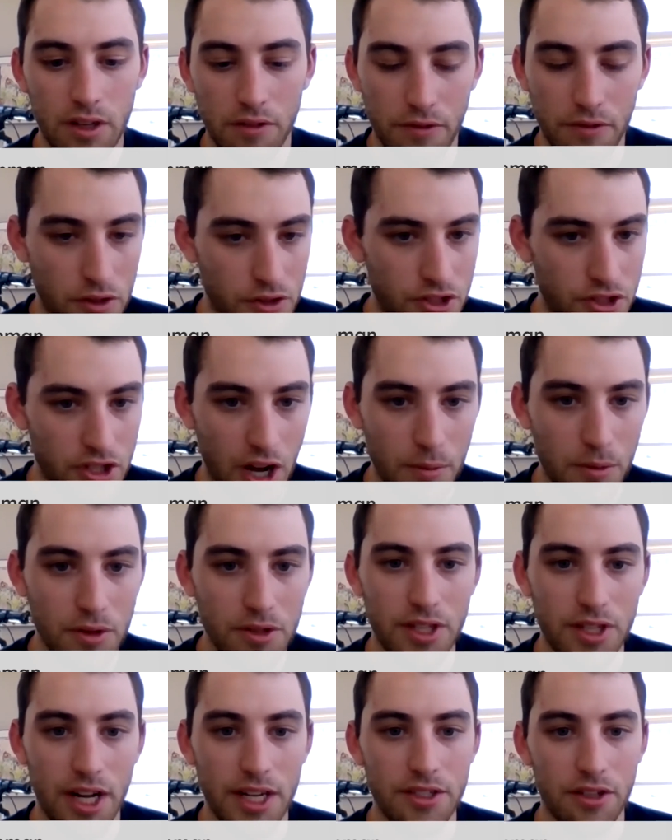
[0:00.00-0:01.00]
first double,
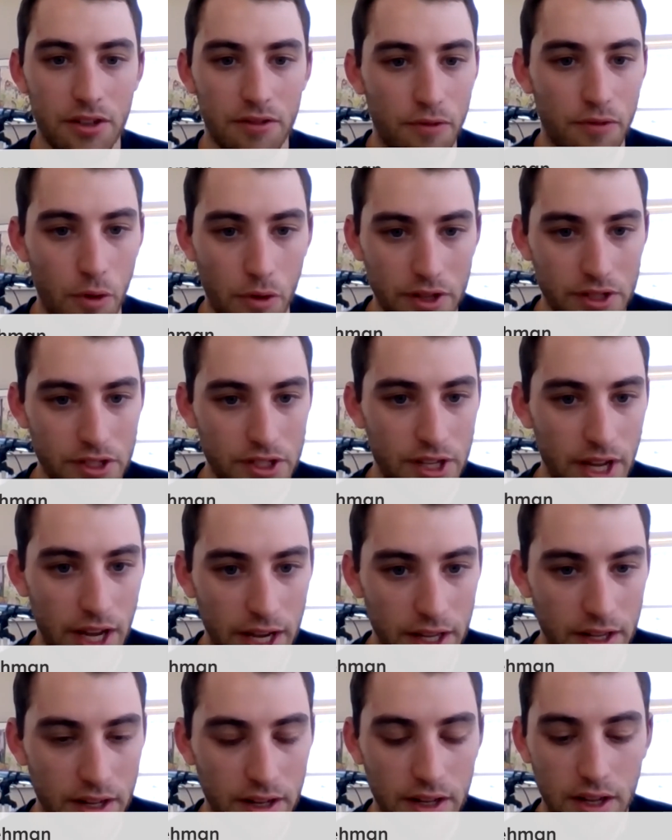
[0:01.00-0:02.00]
and I took fourth at
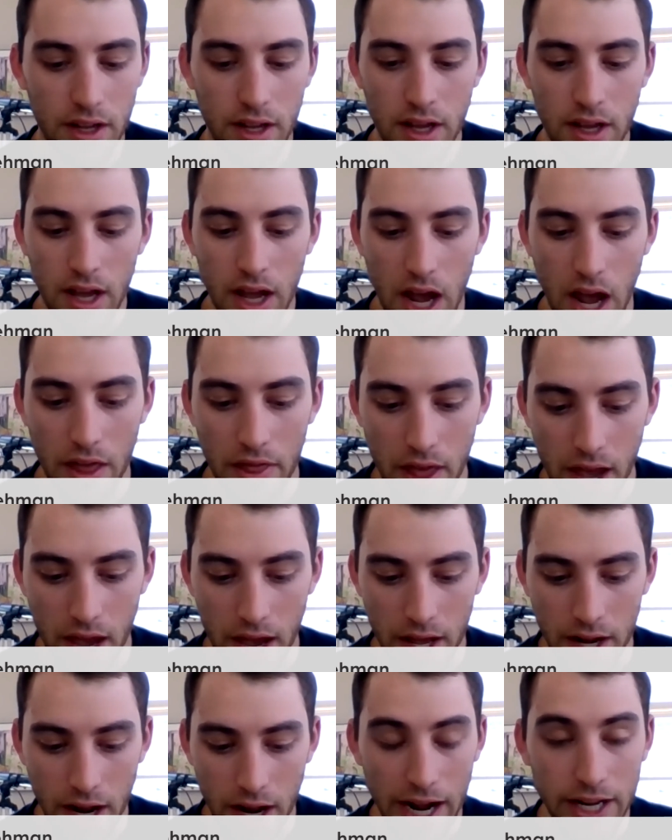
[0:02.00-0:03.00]
state. And
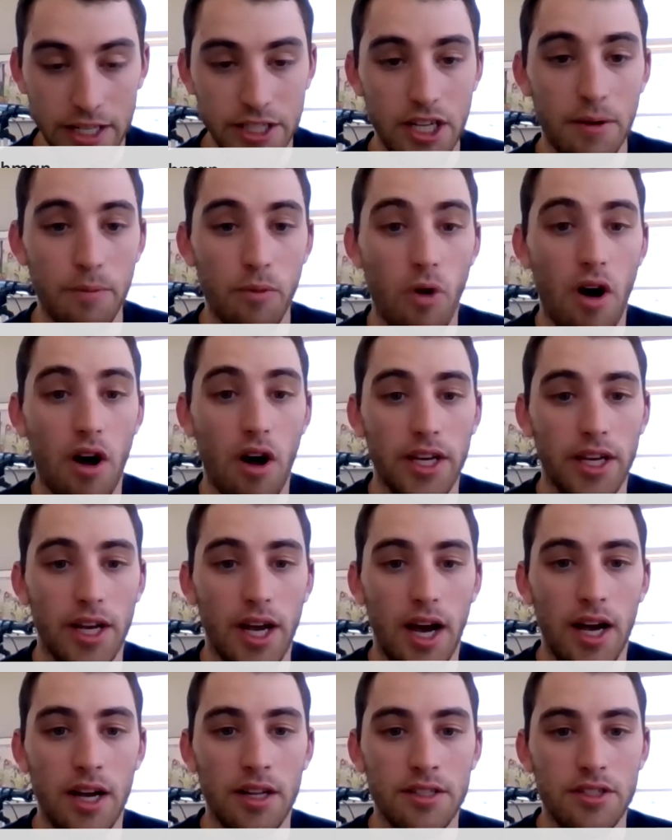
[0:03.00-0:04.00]
then I ended up walking
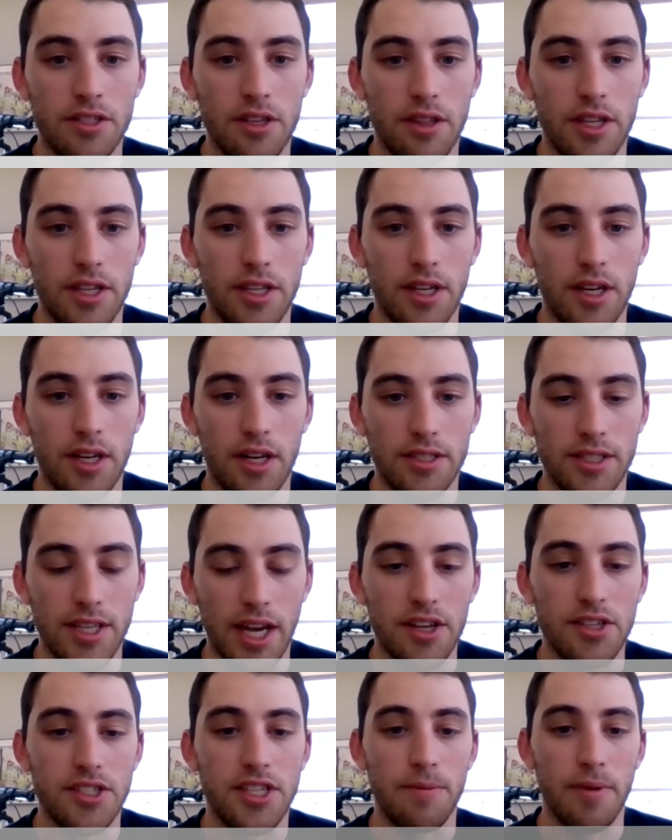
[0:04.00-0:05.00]
on to the
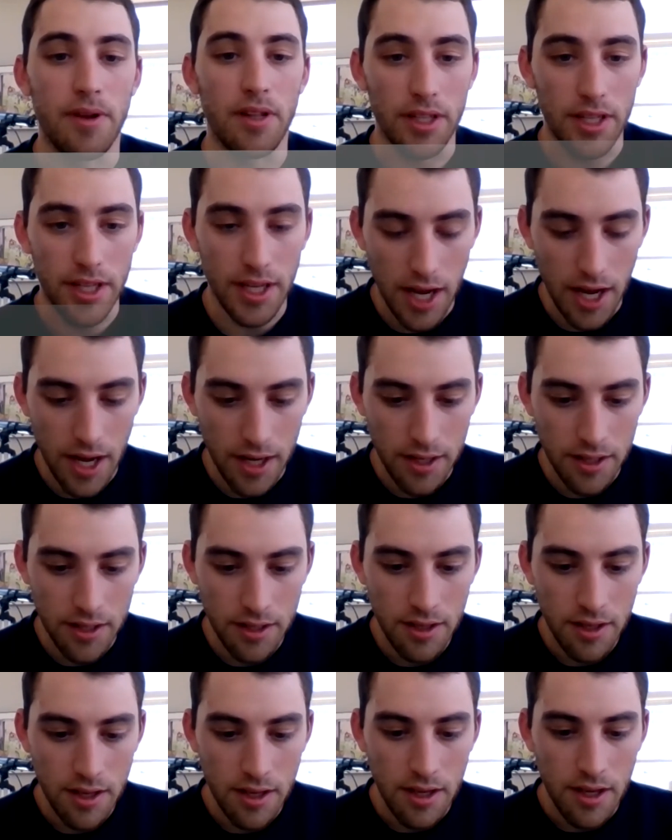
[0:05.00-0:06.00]
tennis team at Lehigh,
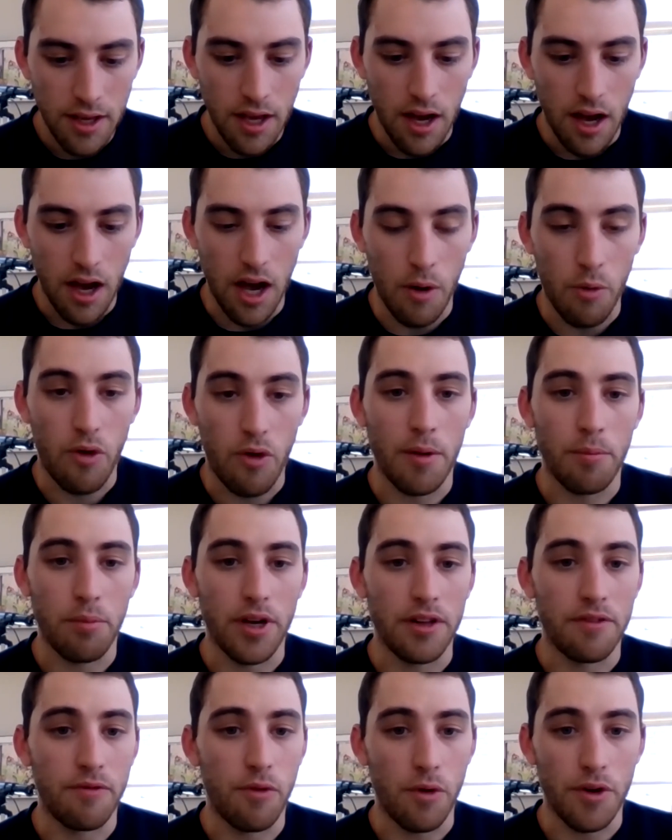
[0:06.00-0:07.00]
where I
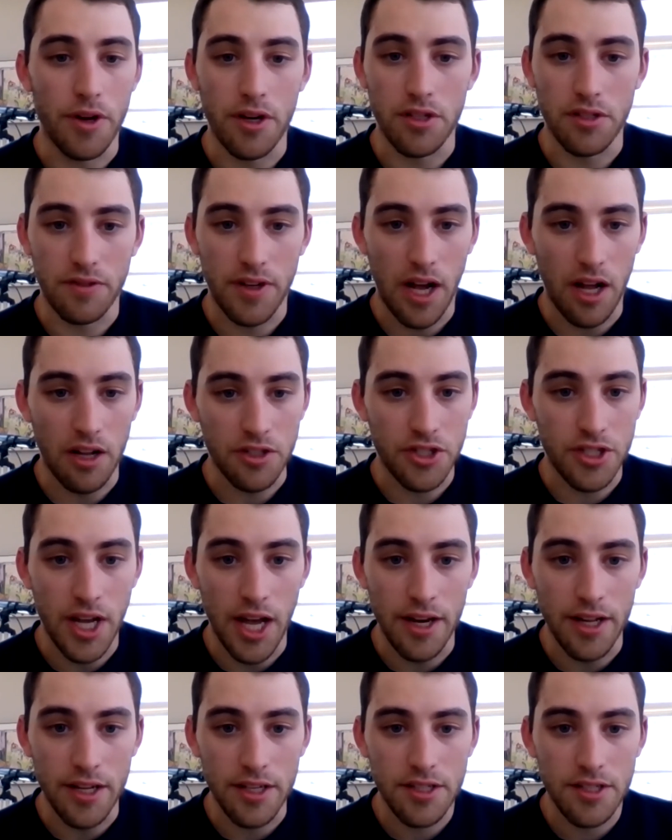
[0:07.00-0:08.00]
played 4 years of college
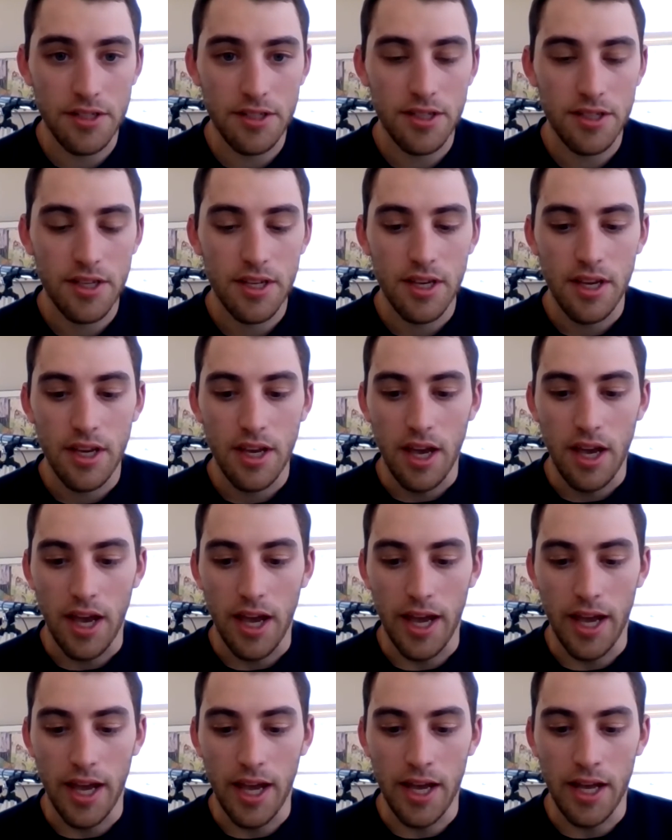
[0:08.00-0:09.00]
tennis.
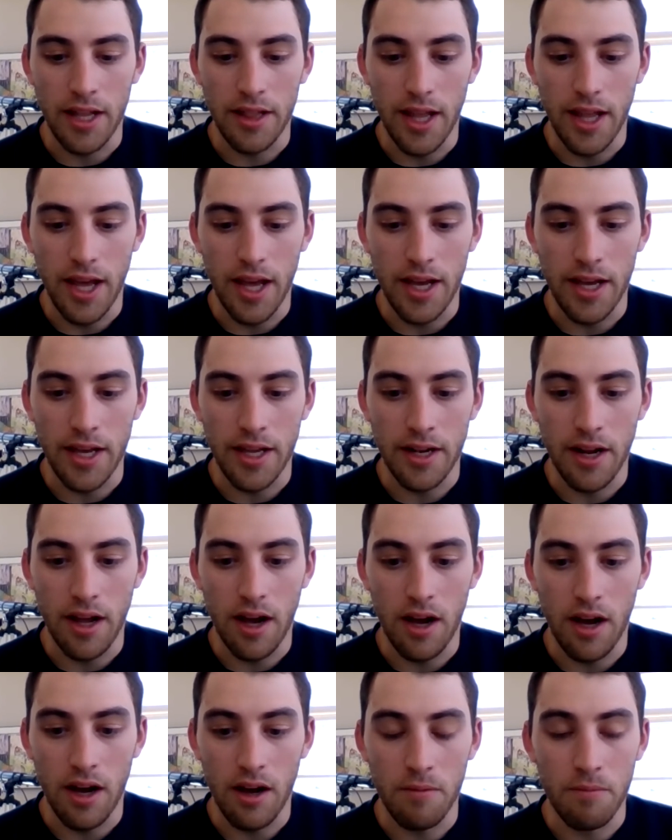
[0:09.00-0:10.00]
And then
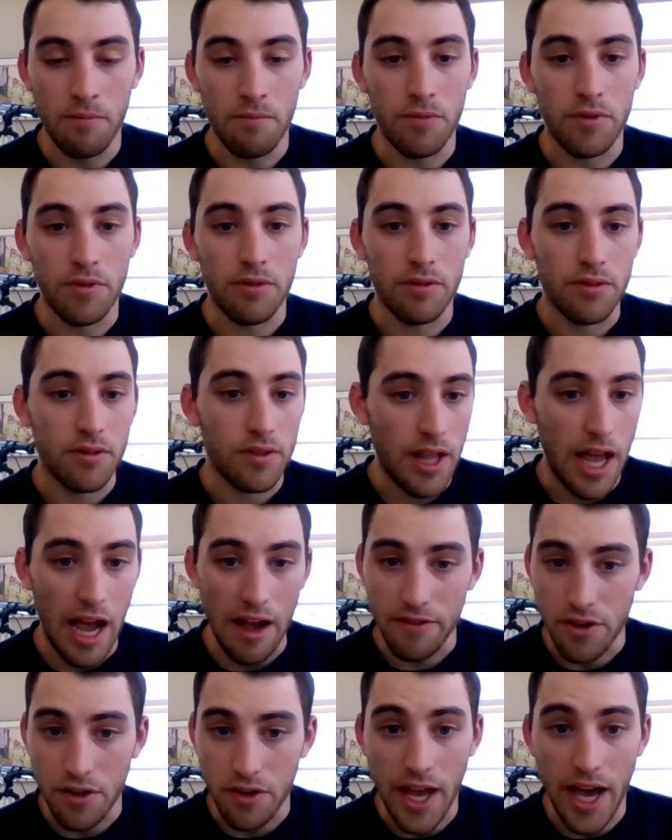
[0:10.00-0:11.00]

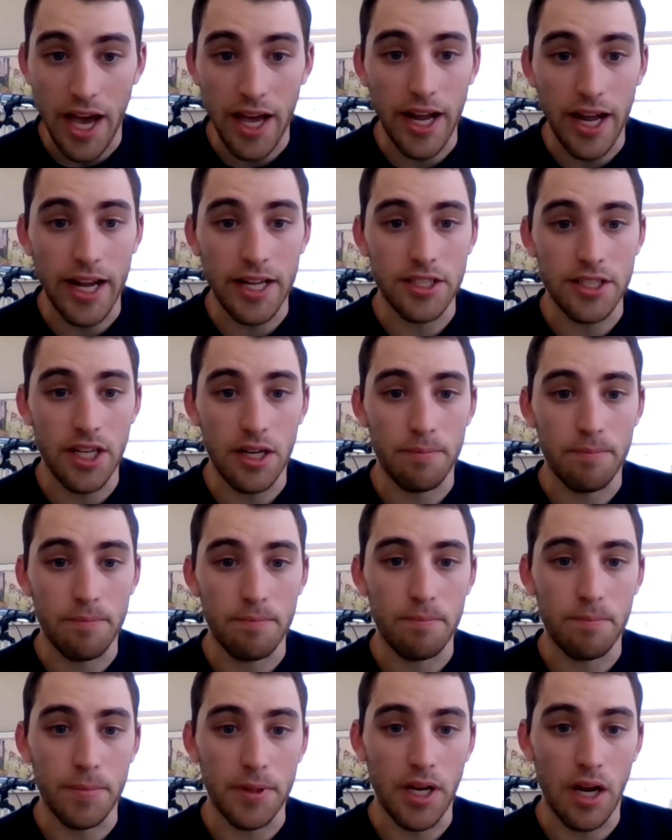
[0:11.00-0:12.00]
after that, I ended up
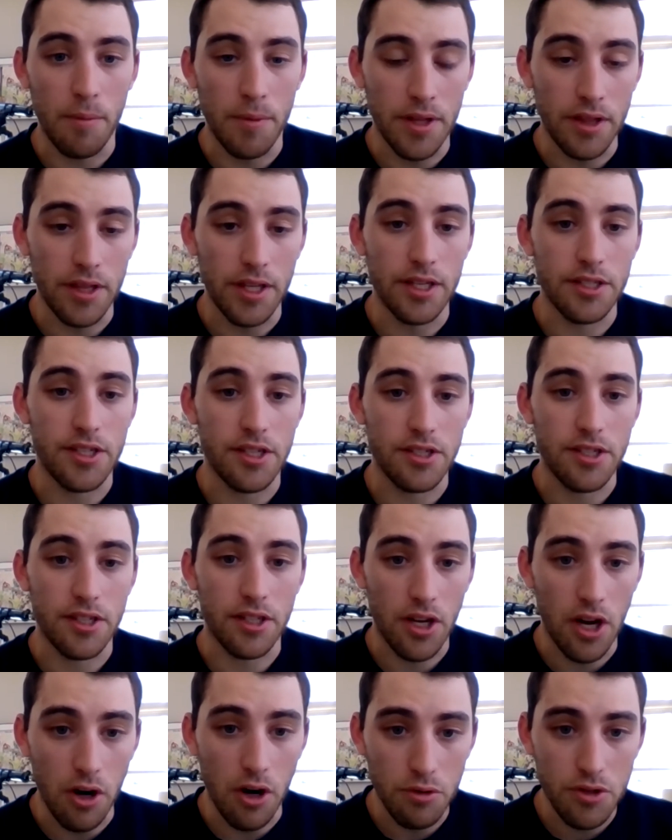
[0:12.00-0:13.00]
becoming the
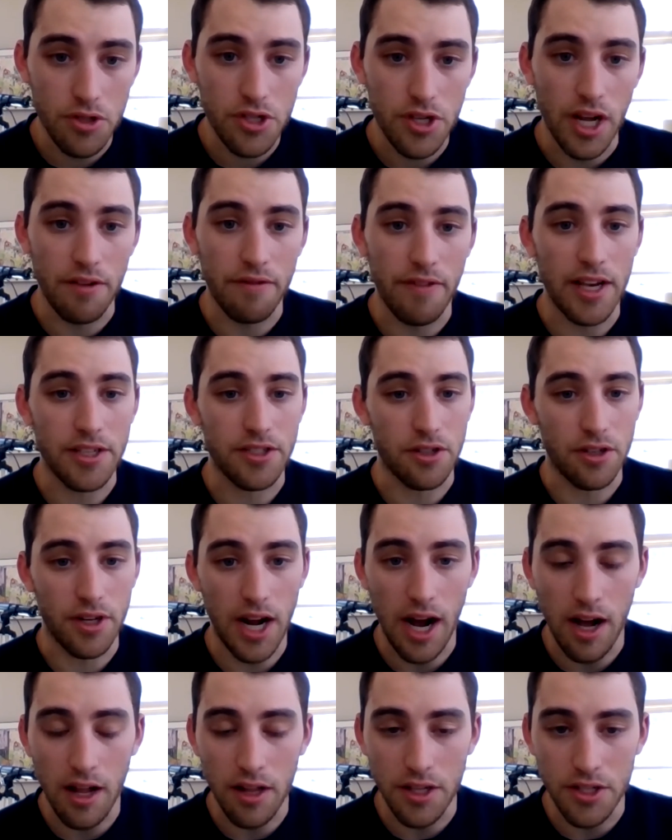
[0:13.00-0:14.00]
assistant coach at Vassar
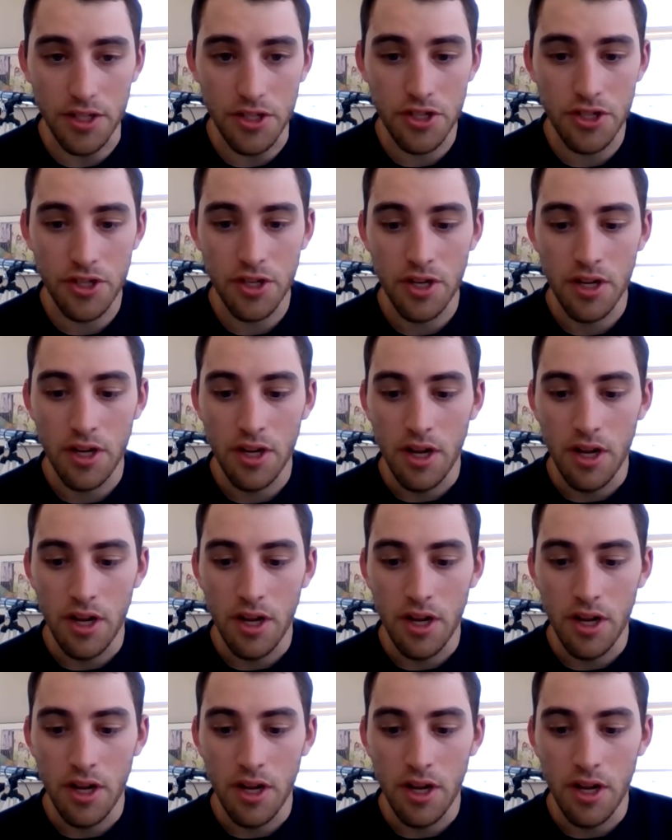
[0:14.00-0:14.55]
College,